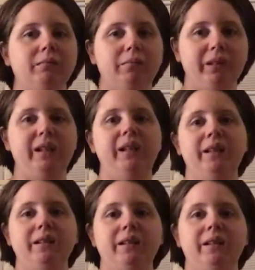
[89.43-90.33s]

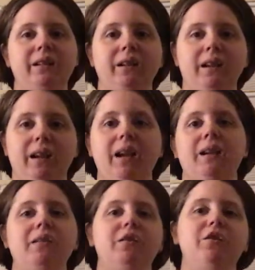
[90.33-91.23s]
Please,
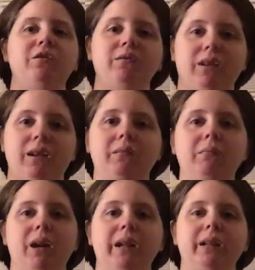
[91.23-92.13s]
again, do not
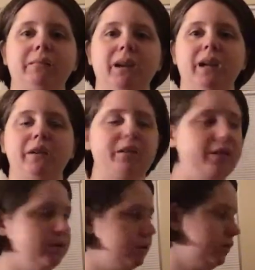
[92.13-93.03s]
mind the mess.